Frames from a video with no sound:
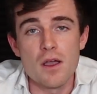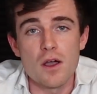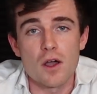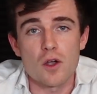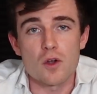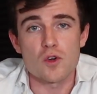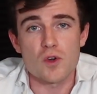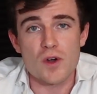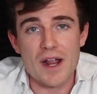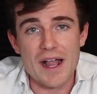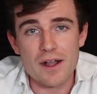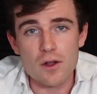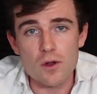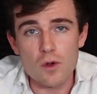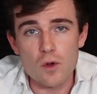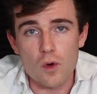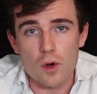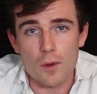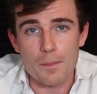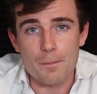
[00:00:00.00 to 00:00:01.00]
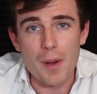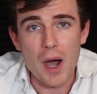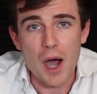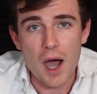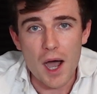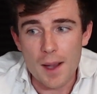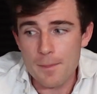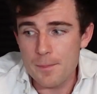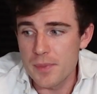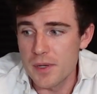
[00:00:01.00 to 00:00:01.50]
a crackle or
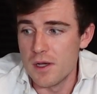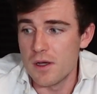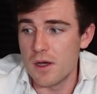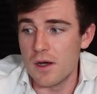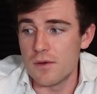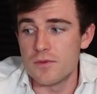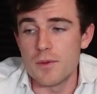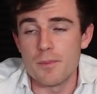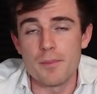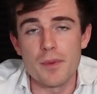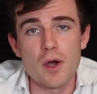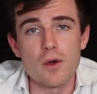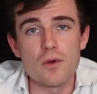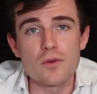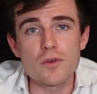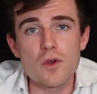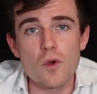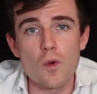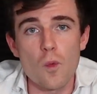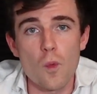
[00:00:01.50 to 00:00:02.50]
pop of the bone